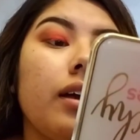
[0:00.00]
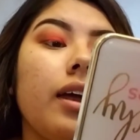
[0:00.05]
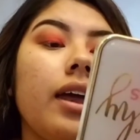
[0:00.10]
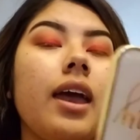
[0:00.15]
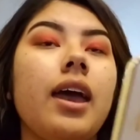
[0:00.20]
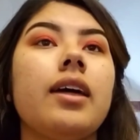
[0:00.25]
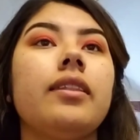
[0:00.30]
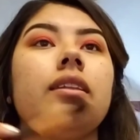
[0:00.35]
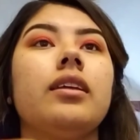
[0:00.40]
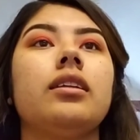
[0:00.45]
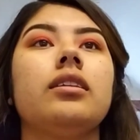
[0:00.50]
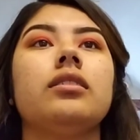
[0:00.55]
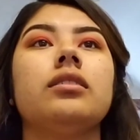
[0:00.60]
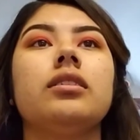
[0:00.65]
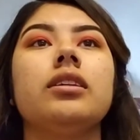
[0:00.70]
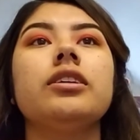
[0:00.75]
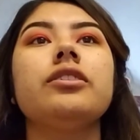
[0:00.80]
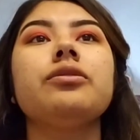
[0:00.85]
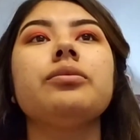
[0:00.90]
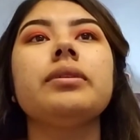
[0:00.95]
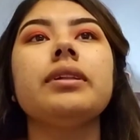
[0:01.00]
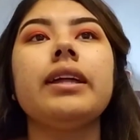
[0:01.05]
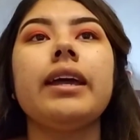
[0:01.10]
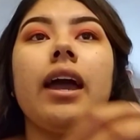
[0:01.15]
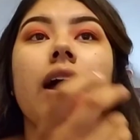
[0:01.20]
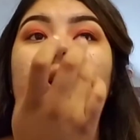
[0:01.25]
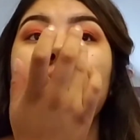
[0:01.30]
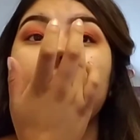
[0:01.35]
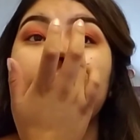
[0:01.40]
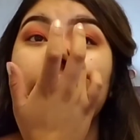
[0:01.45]
And then this really
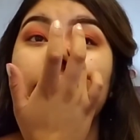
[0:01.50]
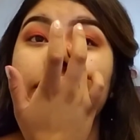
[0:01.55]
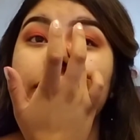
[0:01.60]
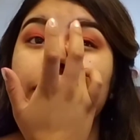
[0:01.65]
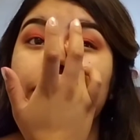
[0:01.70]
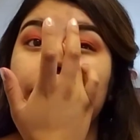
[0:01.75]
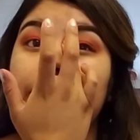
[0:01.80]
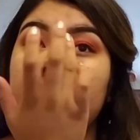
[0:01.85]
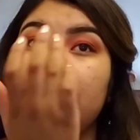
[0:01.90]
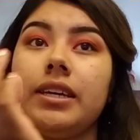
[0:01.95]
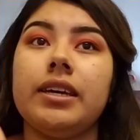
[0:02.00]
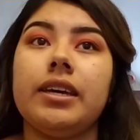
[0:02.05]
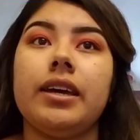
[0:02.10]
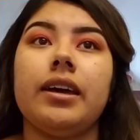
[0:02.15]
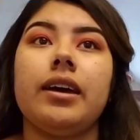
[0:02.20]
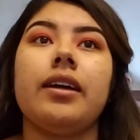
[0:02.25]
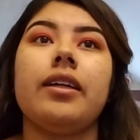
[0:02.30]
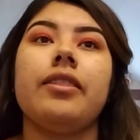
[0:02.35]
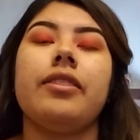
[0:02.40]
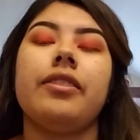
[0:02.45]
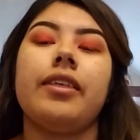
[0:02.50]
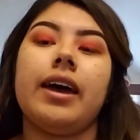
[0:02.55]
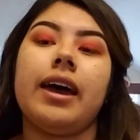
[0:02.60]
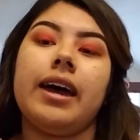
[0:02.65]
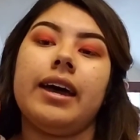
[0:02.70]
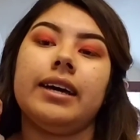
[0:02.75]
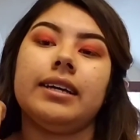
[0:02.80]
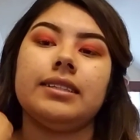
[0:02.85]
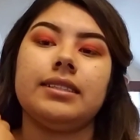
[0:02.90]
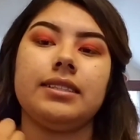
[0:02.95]
helped me see
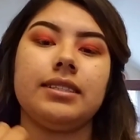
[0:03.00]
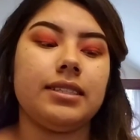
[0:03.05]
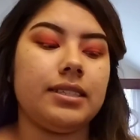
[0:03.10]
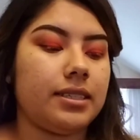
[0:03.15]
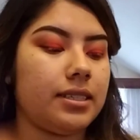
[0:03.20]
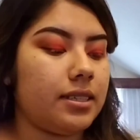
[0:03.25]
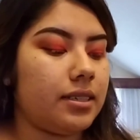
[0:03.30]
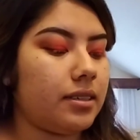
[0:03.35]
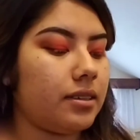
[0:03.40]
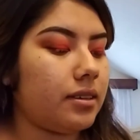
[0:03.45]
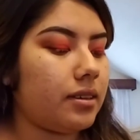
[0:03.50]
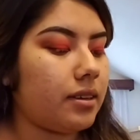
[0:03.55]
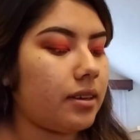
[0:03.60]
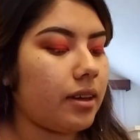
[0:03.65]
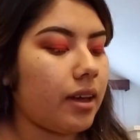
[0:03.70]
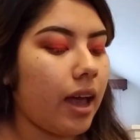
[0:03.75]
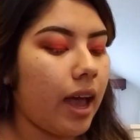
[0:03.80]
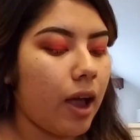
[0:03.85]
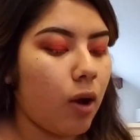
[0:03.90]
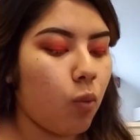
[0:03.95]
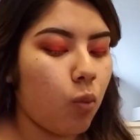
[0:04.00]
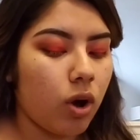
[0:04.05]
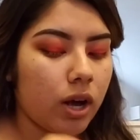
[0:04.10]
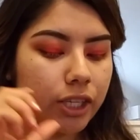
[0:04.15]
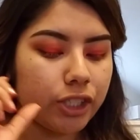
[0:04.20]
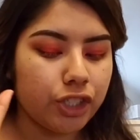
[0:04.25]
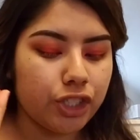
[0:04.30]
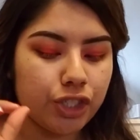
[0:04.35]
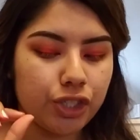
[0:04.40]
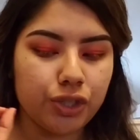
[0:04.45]
that I
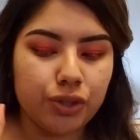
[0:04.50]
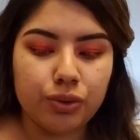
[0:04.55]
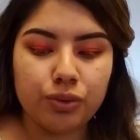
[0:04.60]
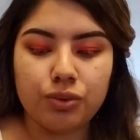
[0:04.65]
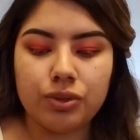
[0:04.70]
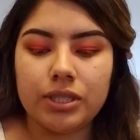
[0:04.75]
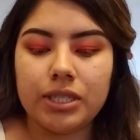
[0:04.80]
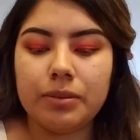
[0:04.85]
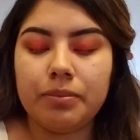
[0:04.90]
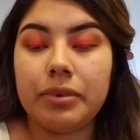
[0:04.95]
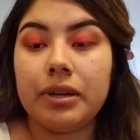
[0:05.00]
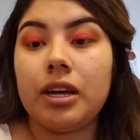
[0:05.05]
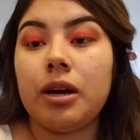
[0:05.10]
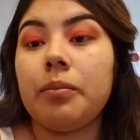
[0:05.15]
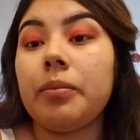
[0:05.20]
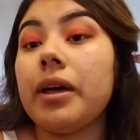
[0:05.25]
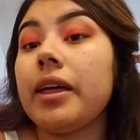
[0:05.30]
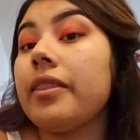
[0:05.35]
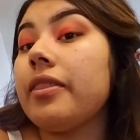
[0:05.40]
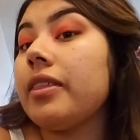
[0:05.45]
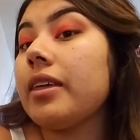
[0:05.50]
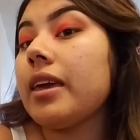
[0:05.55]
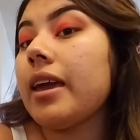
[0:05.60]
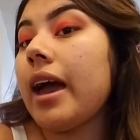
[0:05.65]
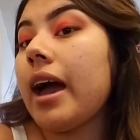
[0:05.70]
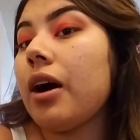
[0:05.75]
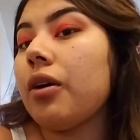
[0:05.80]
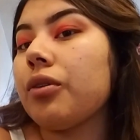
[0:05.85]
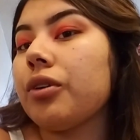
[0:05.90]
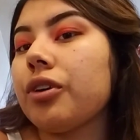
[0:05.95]
want to deepen up the
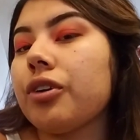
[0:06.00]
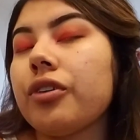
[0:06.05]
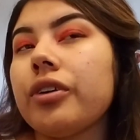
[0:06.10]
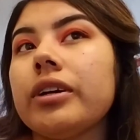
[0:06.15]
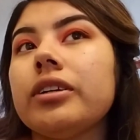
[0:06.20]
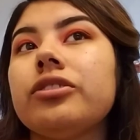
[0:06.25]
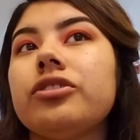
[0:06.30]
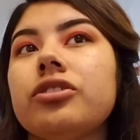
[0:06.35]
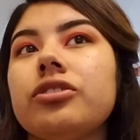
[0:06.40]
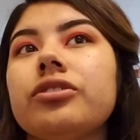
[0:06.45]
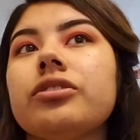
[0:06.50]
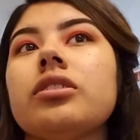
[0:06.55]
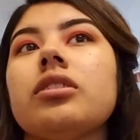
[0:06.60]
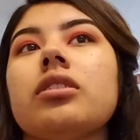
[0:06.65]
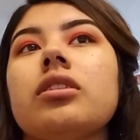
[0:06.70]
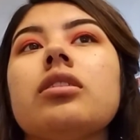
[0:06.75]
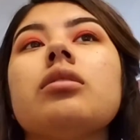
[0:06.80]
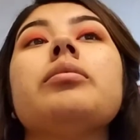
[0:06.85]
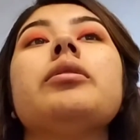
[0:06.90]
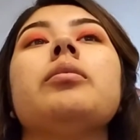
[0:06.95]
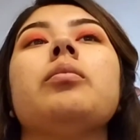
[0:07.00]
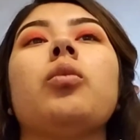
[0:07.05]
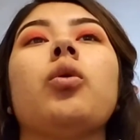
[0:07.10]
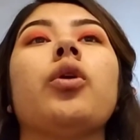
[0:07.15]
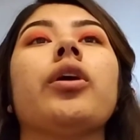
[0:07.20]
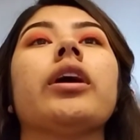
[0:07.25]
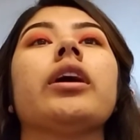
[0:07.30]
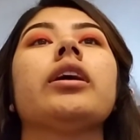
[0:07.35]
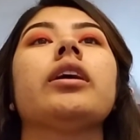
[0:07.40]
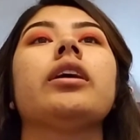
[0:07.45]
outer crease just a little bit
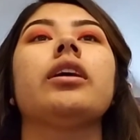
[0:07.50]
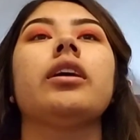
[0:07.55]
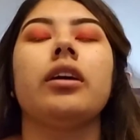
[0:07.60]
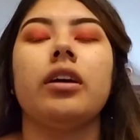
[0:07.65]
more.